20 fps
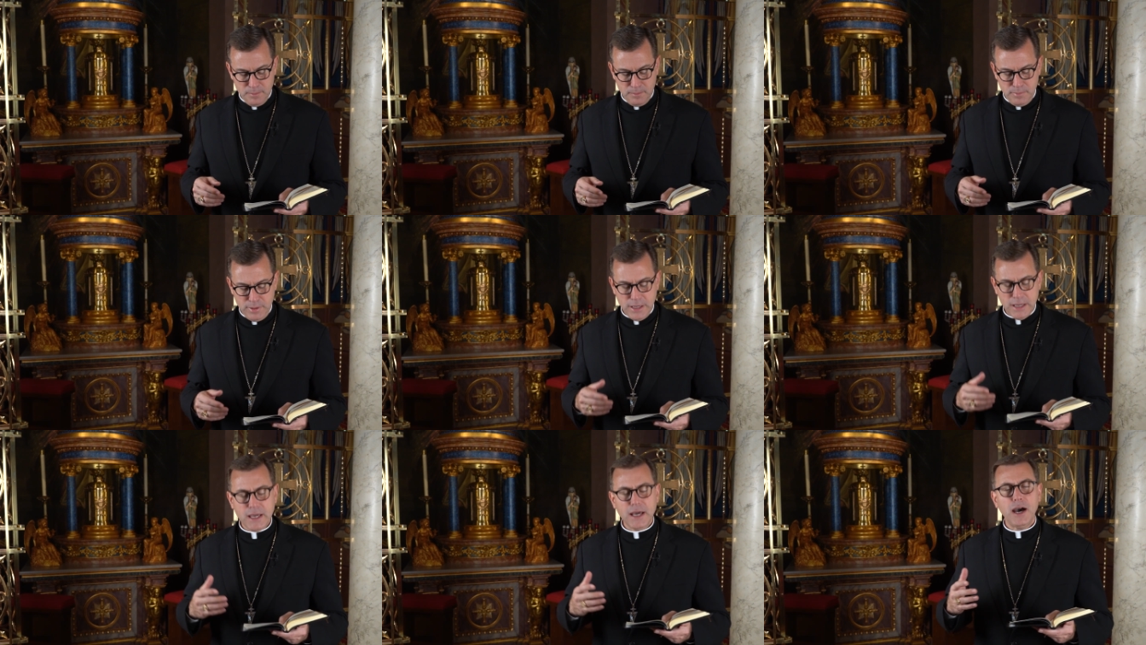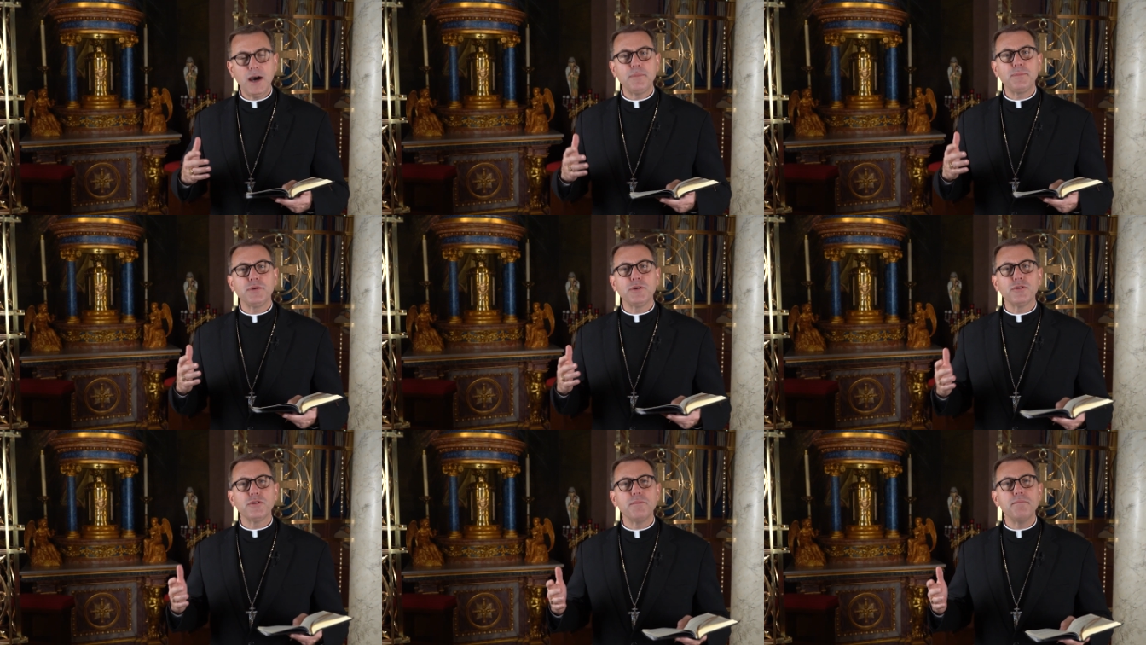Pick
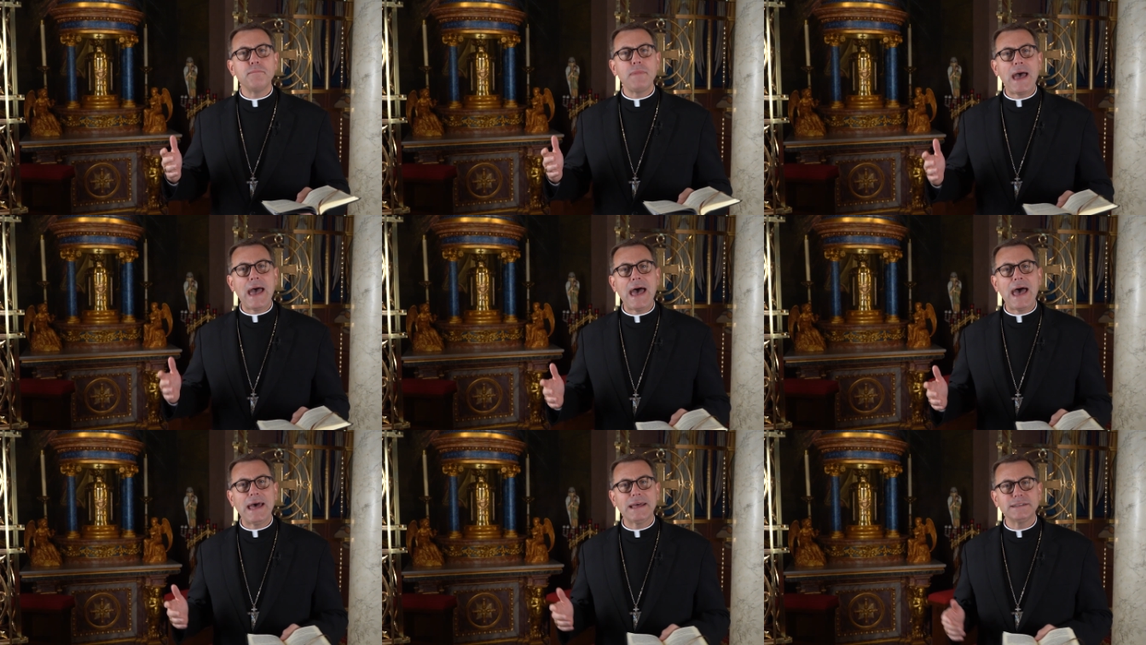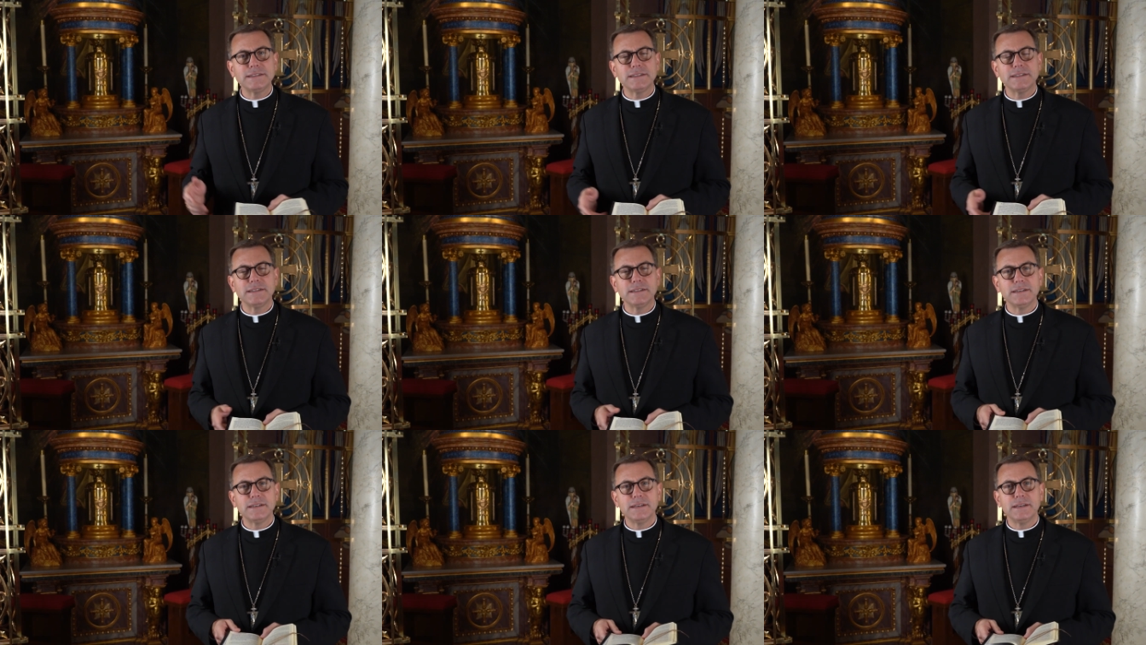up your mat
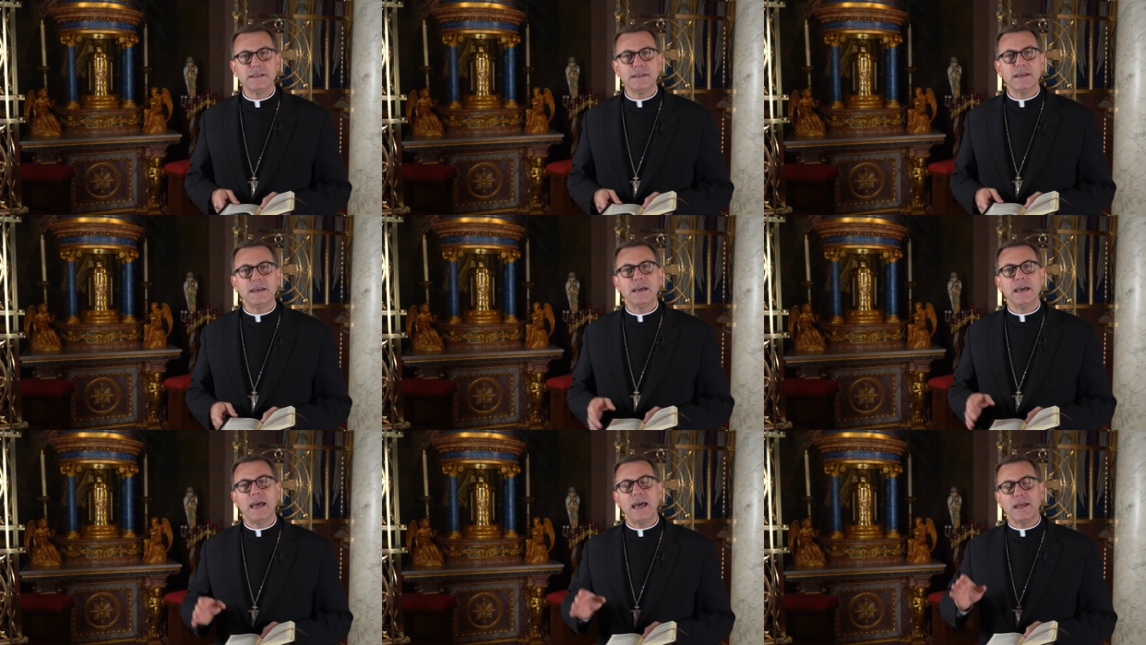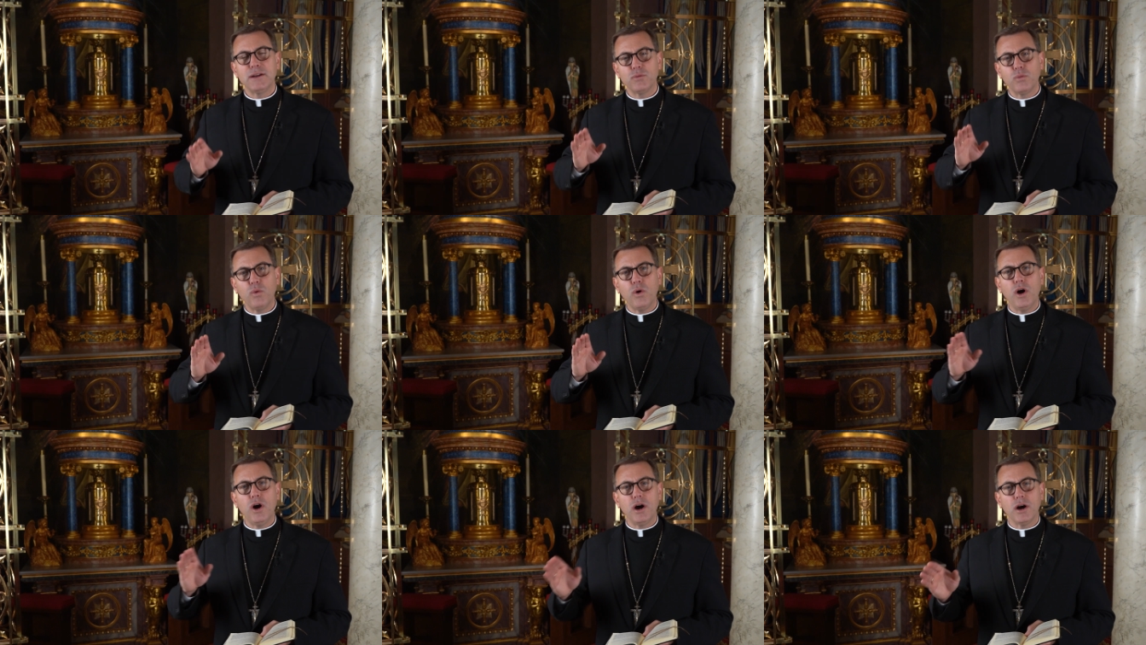and
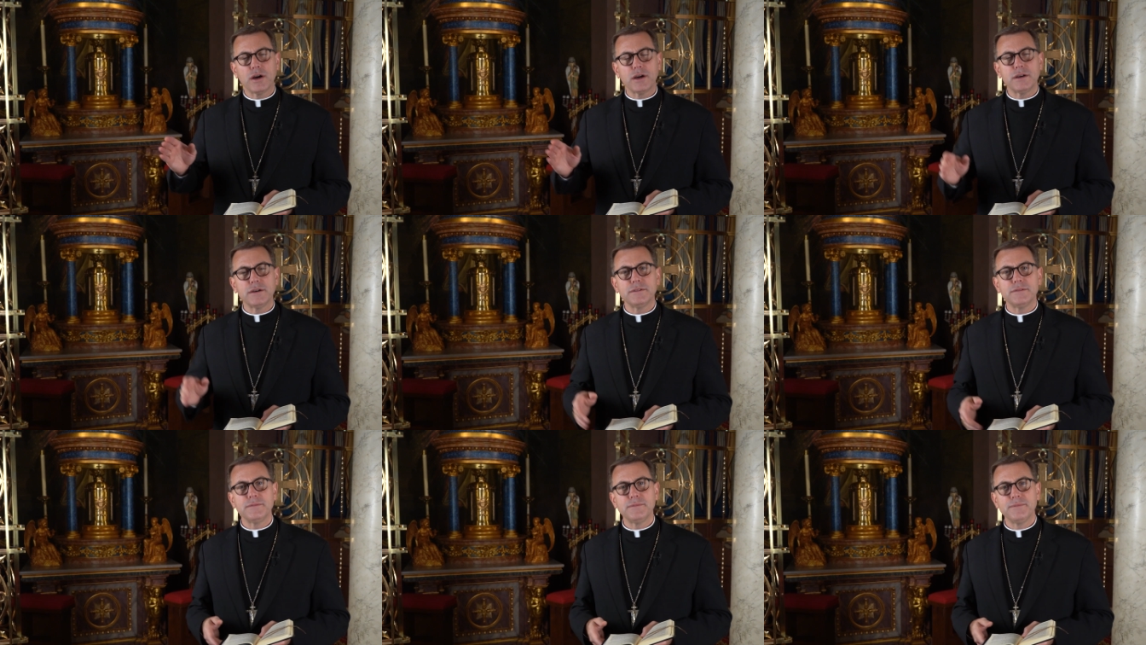walk."